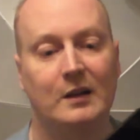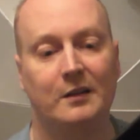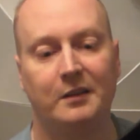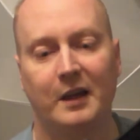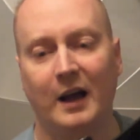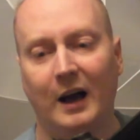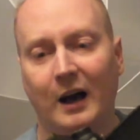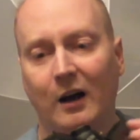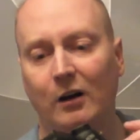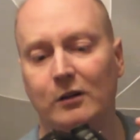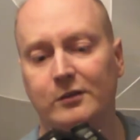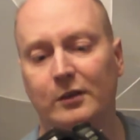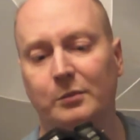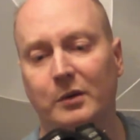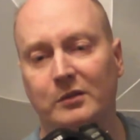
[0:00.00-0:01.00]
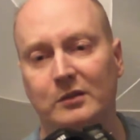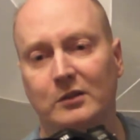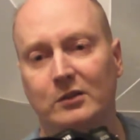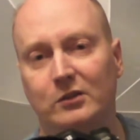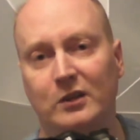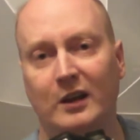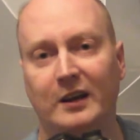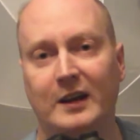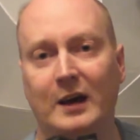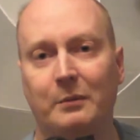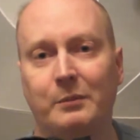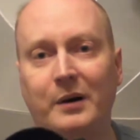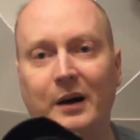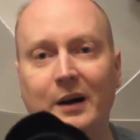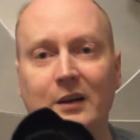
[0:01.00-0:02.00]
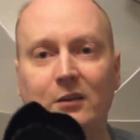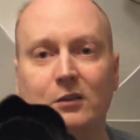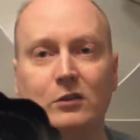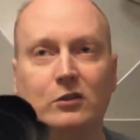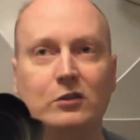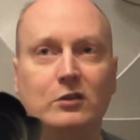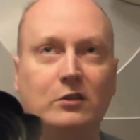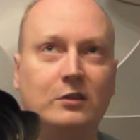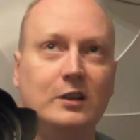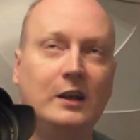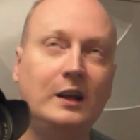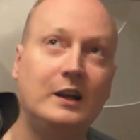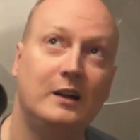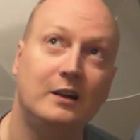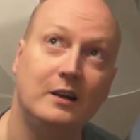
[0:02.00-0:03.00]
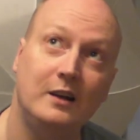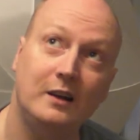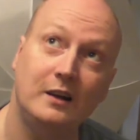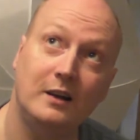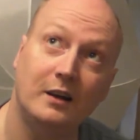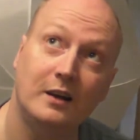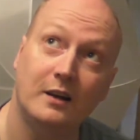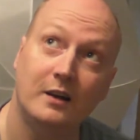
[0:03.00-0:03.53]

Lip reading: There are other models that you can buy, such as the